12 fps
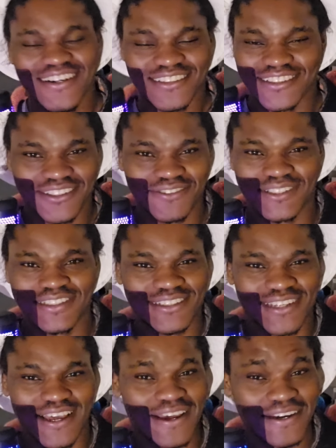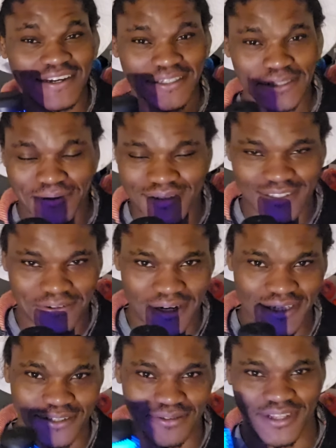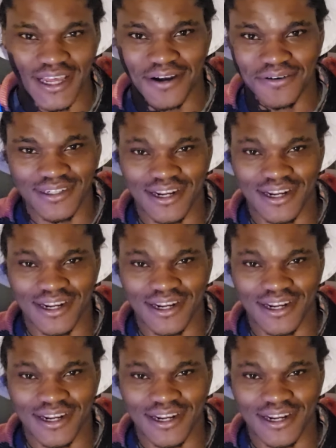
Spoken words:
She was crazy for that one.